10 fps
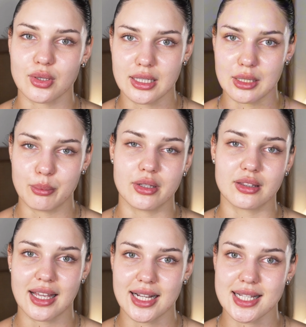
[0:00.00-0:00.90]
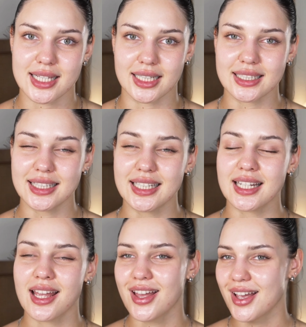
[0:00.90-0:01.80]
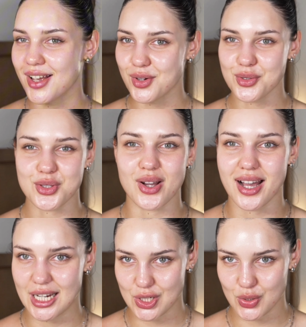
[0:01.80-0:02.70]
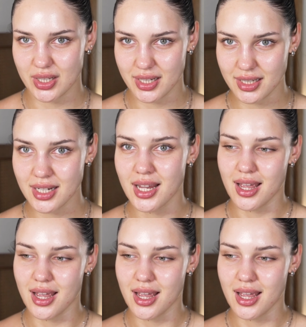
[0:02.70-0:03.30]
keep it nice and clean and also hydrated.